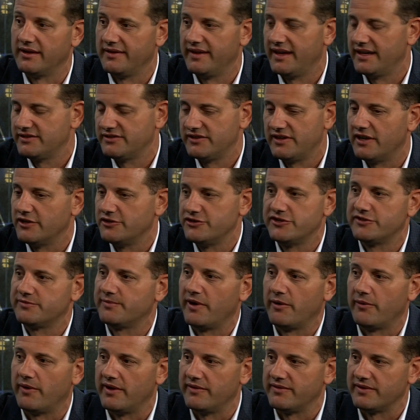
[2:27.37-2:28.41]
And that's not just
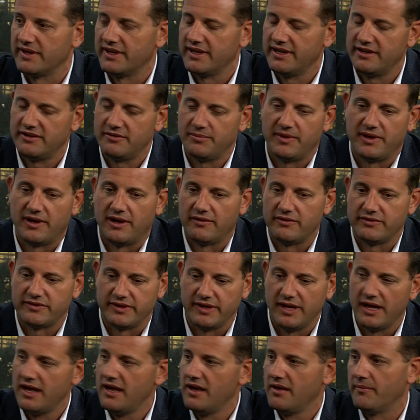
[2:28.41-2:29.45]
my wife and kids, but
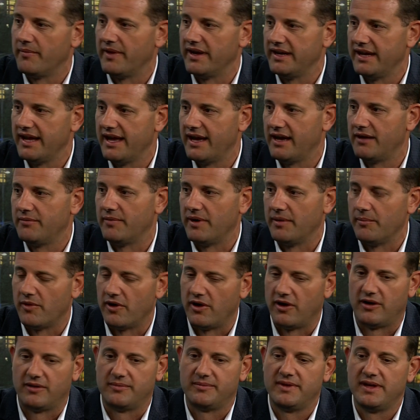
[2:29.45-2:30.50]
obviously my dad, my
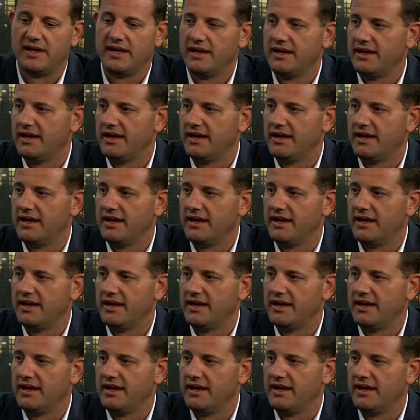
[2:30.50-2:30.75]
mom,